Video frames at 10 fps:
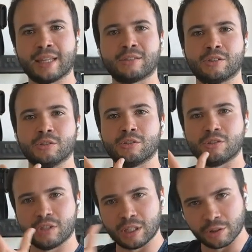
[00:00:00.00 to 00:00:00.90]
that
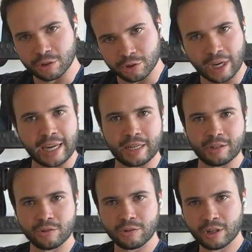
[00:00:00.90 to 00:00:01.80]
sincere
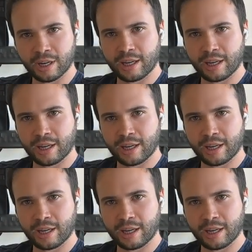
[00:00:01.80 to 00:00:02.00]
change